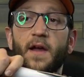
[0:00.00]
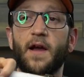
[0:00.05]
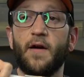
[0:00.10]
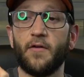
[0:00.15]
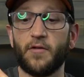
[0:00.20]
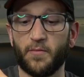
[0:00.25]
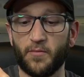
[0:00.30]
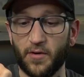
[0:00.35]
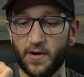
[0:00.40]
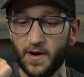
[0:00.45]
I
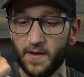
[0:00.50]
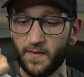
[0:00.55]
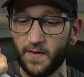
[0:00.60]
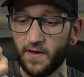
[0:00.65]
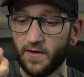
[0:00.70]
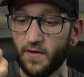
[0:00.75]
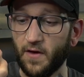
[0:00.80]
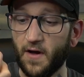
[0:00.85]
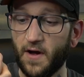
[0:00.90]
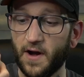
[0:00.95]
was putting
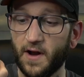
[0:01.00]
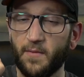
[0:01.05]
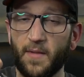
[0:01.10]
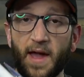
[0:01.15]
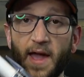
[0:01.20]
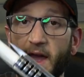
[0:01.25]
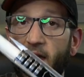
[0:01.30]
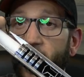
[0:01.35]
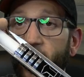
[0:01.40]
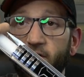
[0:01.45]
this on and my
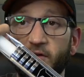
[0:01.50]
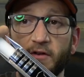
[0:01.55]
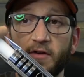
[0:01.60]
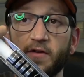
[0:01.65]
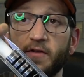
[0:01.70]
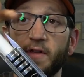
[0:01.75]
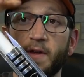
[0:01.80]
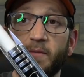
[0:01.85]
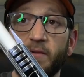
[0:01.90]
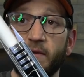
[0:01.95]
hand just
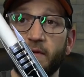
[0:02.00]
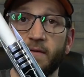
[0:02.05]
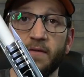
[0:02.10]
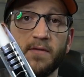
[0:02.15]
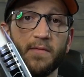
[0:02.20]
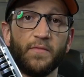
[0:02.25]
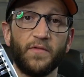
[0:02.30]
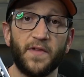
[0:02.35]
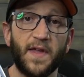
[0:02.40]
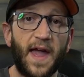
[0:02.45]
slipped,
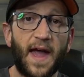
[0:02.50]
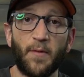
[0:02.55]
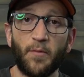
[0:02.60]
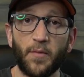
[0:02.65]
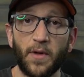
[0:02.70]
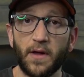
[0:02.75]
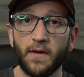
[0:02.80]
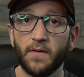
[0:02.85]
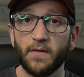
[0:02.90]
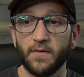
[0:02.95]
stabbed
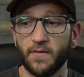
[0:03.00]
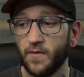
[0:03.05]
me.